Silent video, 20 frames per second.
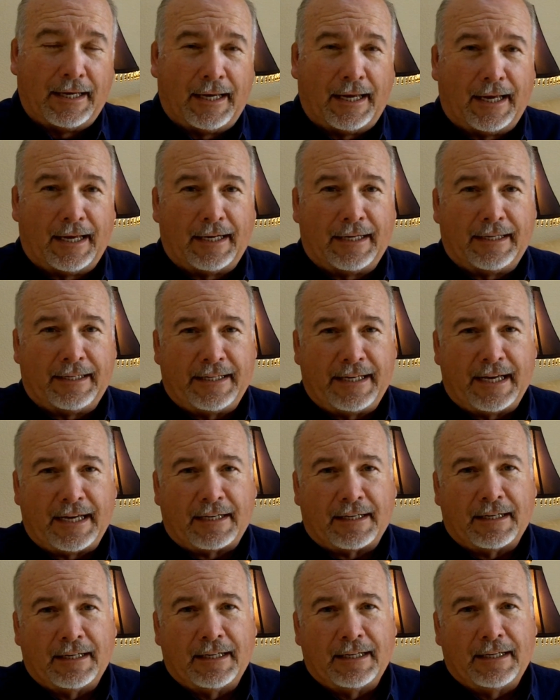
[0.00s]
And
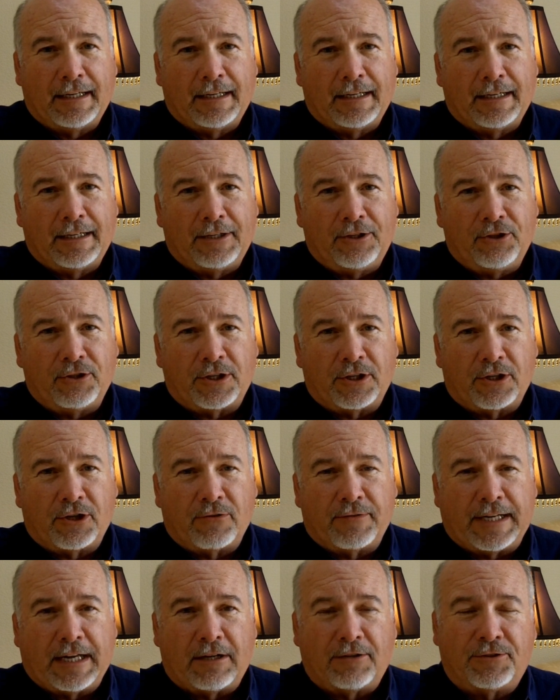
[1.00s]
yet, you can
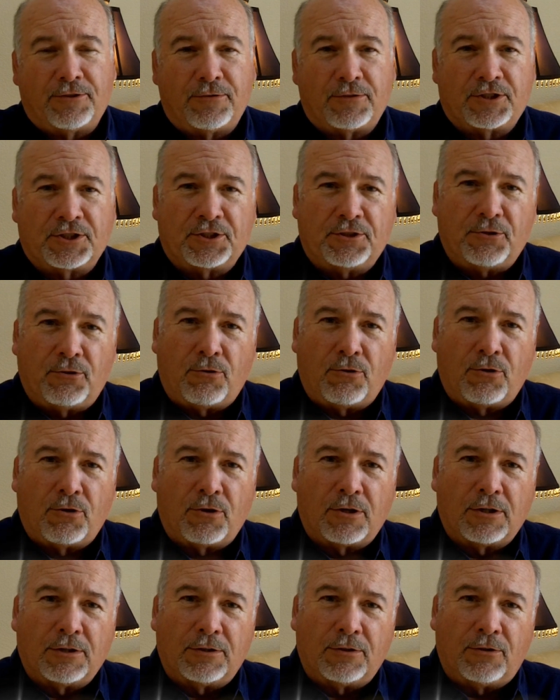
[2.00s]
go down to a
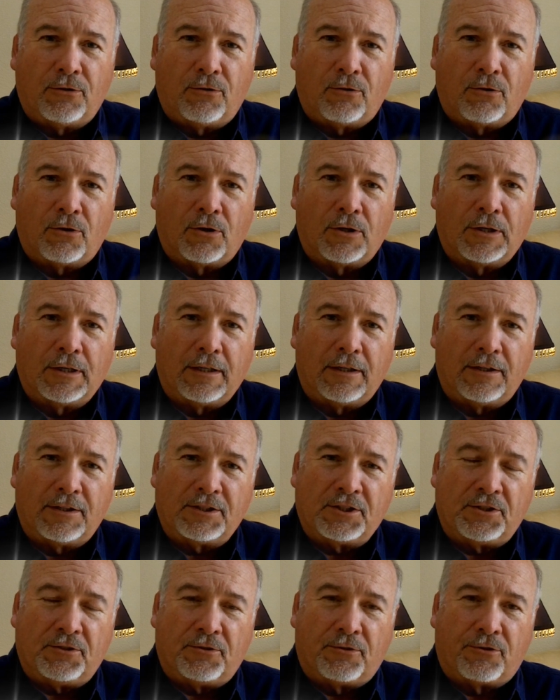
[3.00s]
store or
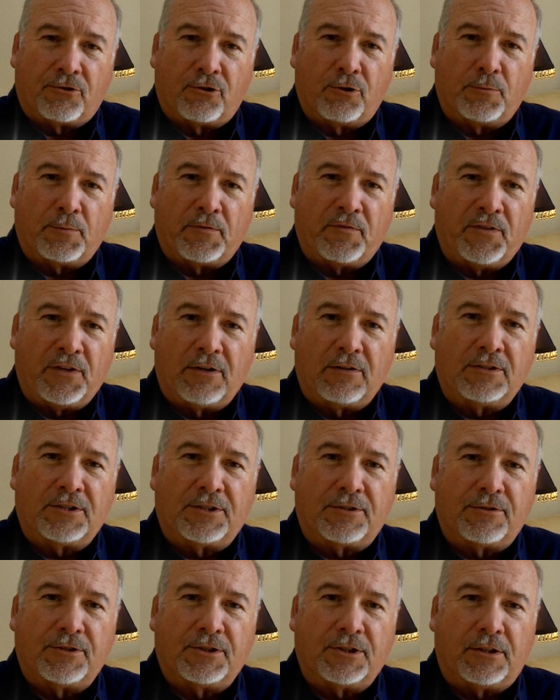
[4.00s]
listen to a group of
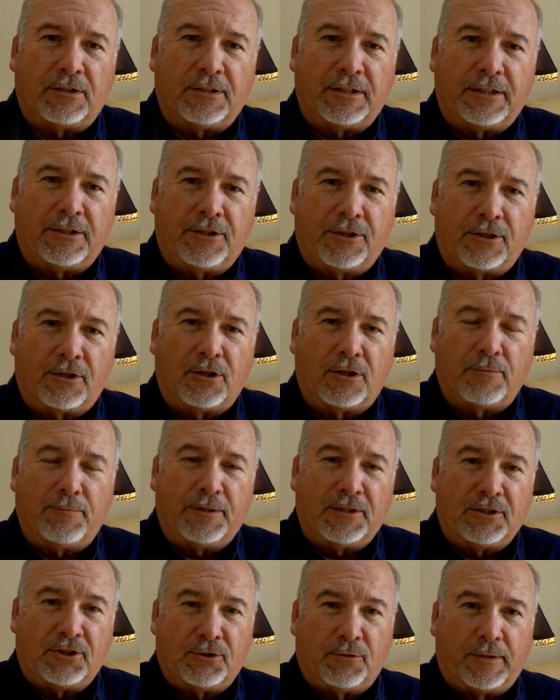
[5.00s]
youngsters on the
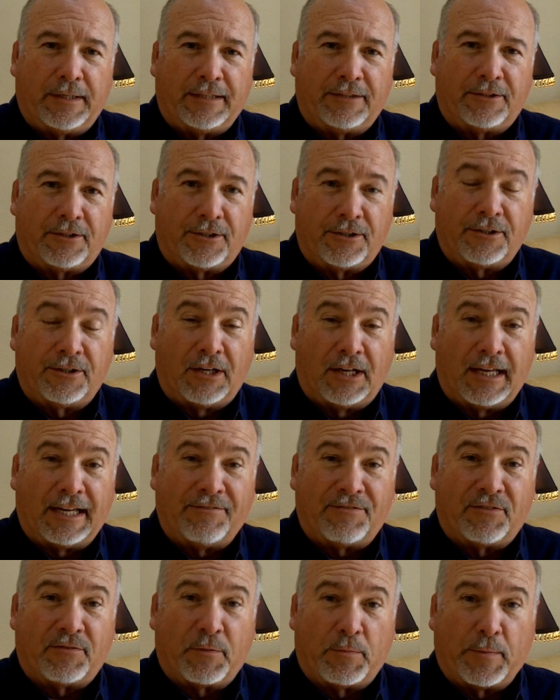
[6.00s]
curb enjoying the good
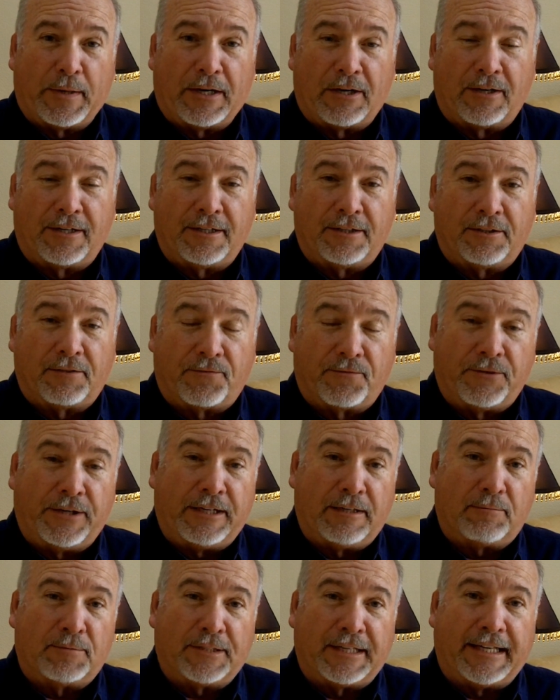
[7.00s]
life of America and the
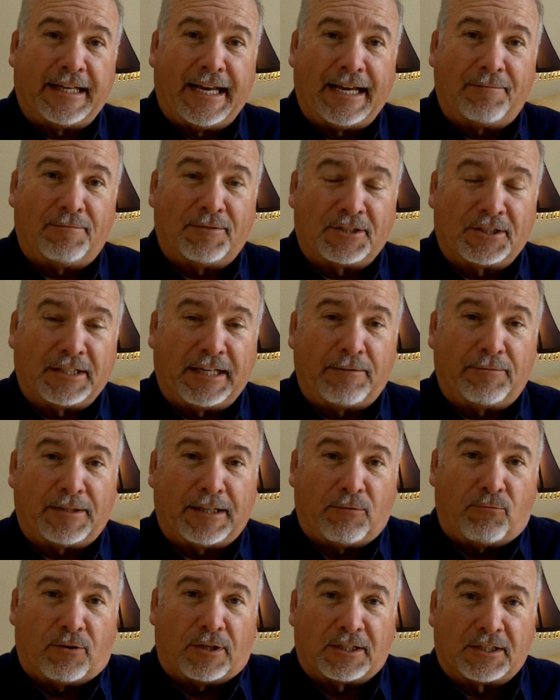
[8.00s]
freedoms they have to say what
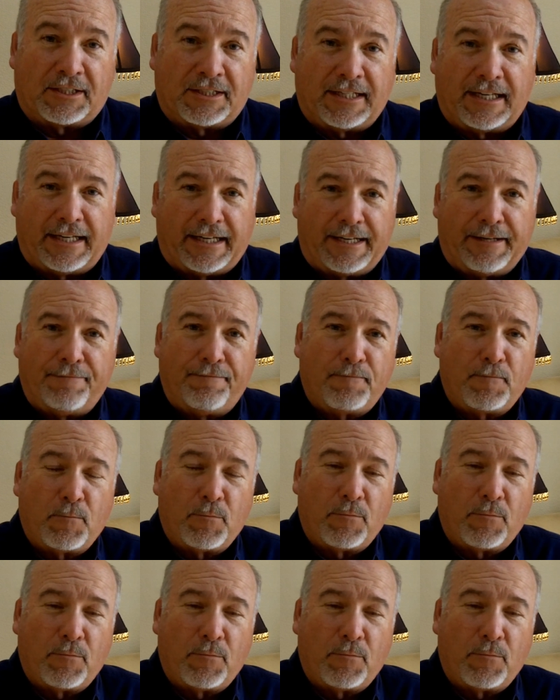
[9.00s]
they want to say